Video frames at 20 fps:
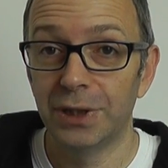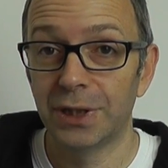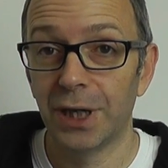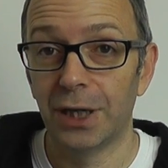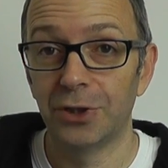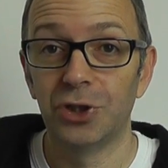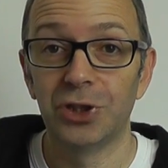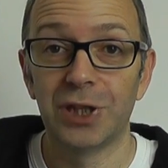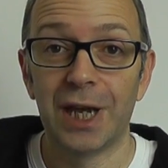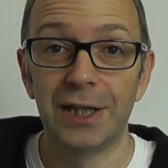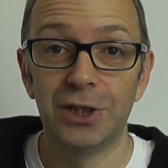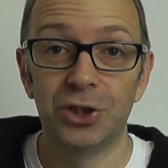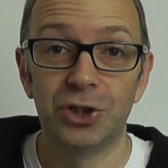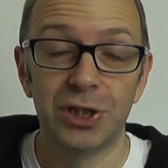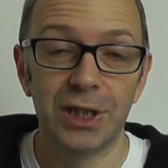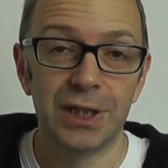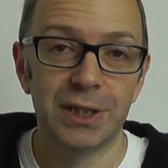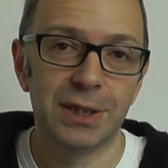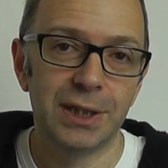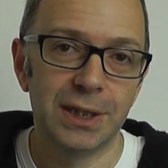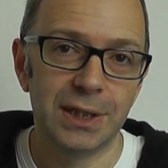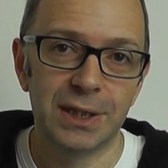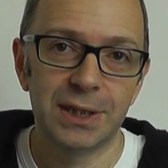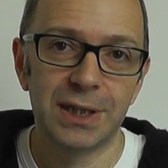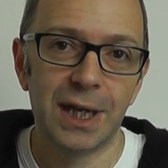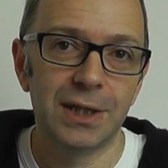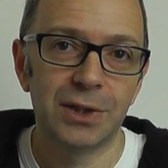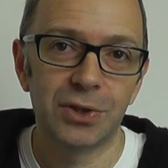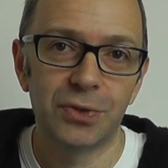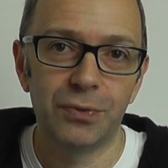such as HTC
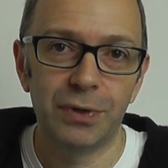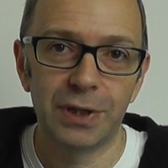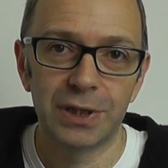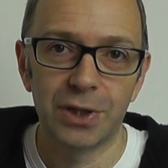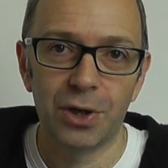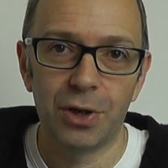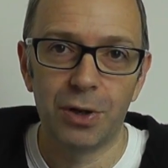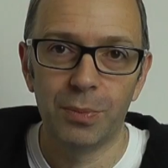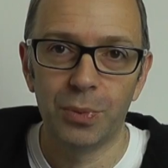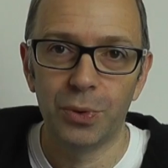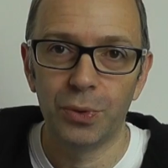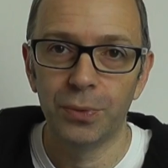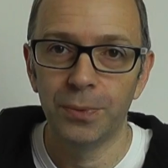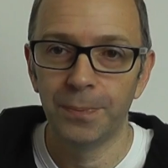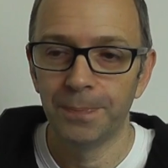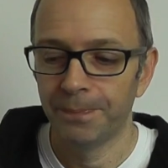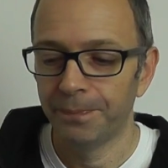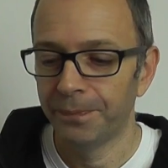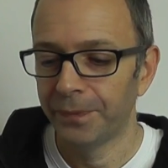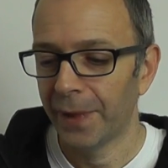Sense, for example,